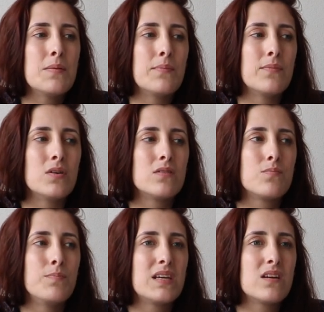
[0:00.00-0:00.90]
but
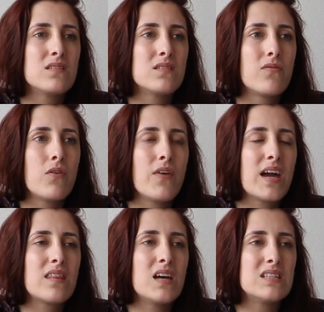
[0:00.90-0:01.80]
because of the
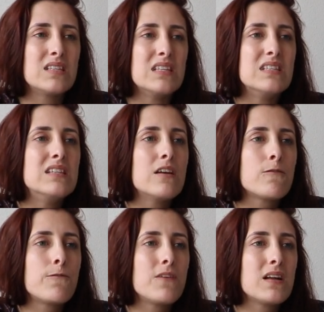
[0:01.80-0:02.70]
fact that he didn't
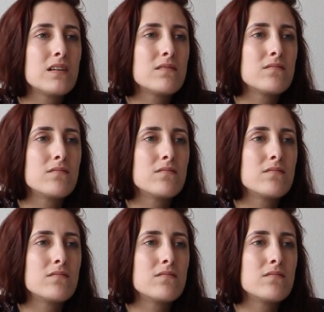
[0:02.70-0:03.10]
feel,